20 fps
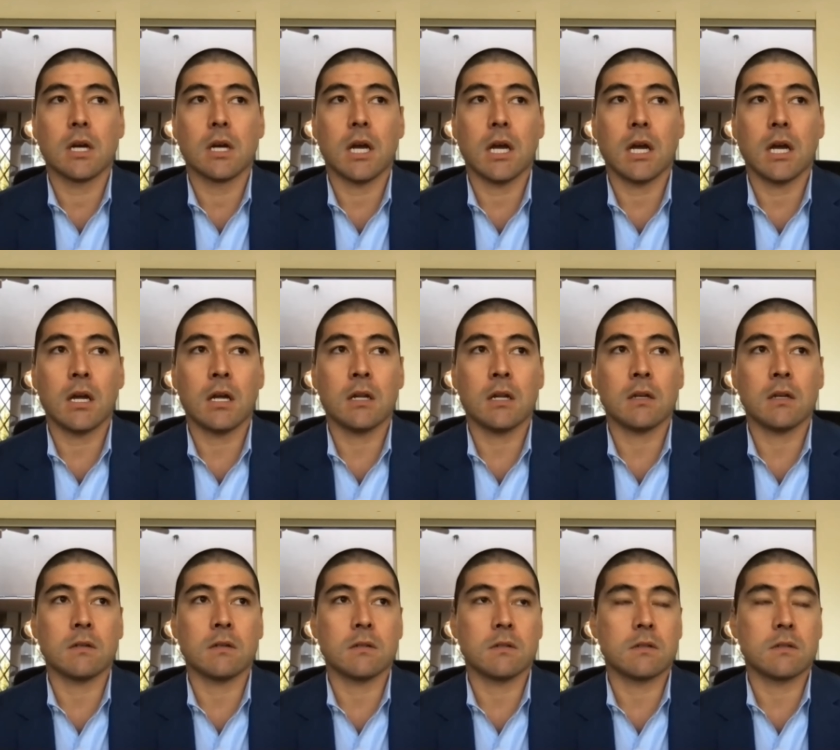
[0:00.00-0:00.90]

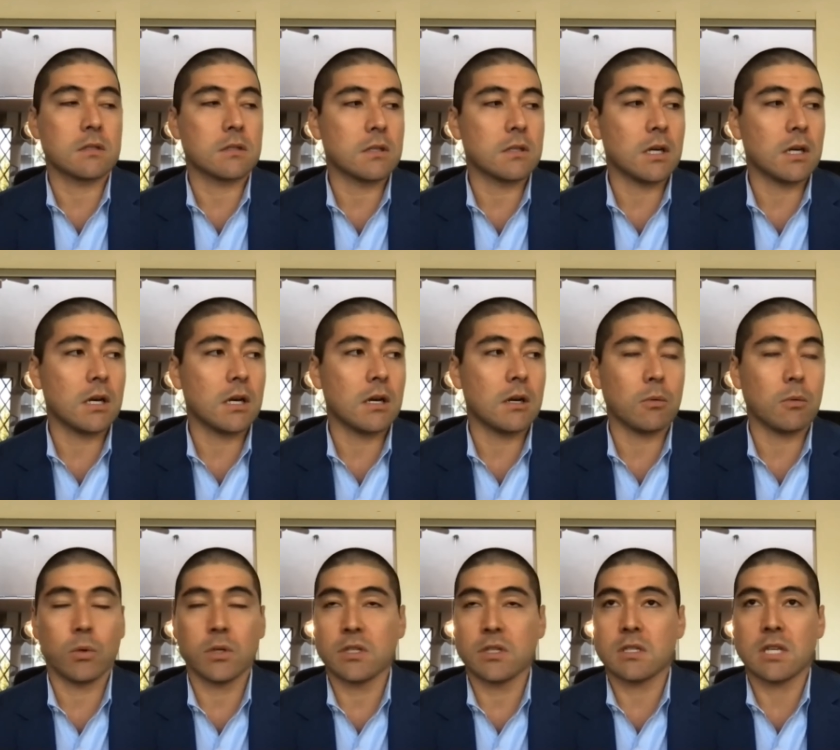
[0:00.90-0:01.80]
and
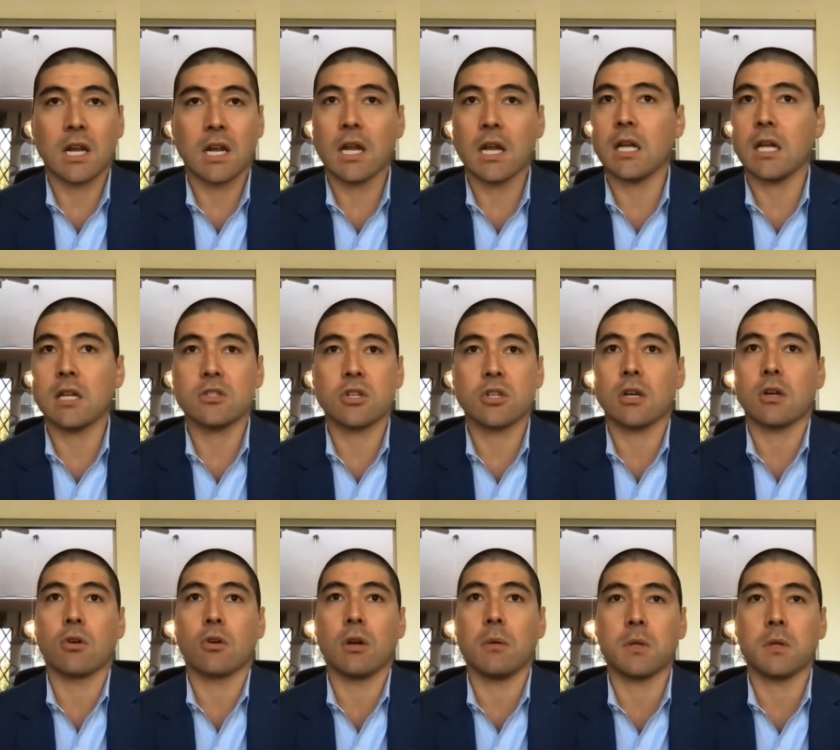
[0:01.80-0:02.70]
we just had a handshake
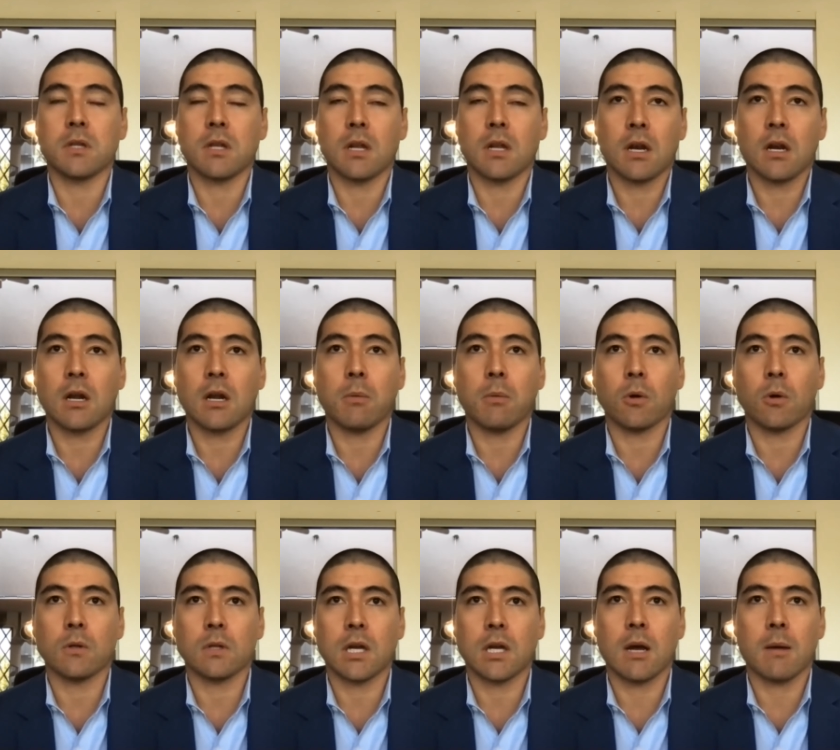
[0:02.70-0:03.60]
agreement that ended up
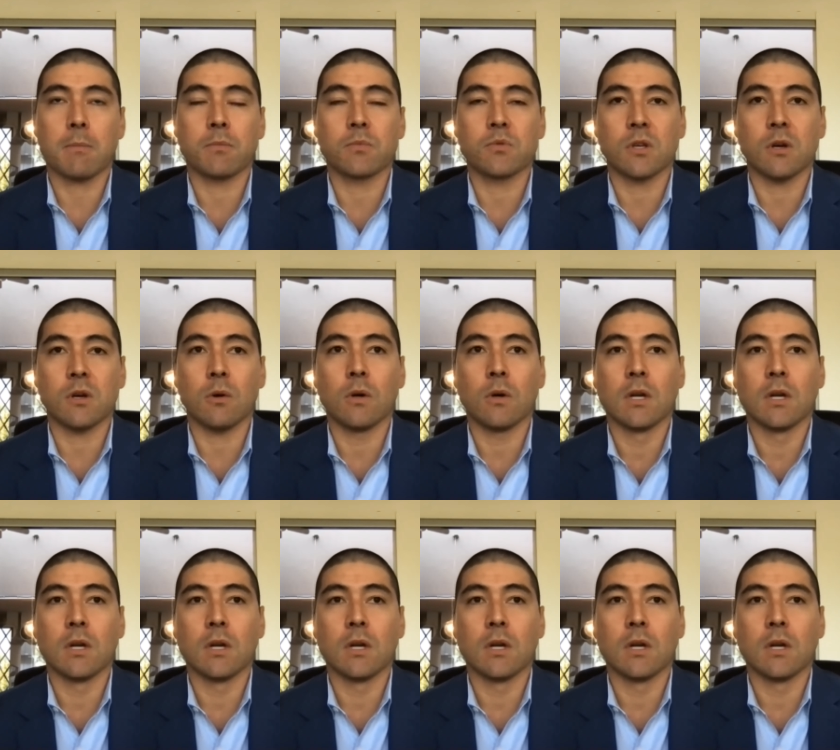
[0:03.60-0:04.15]
holding up. So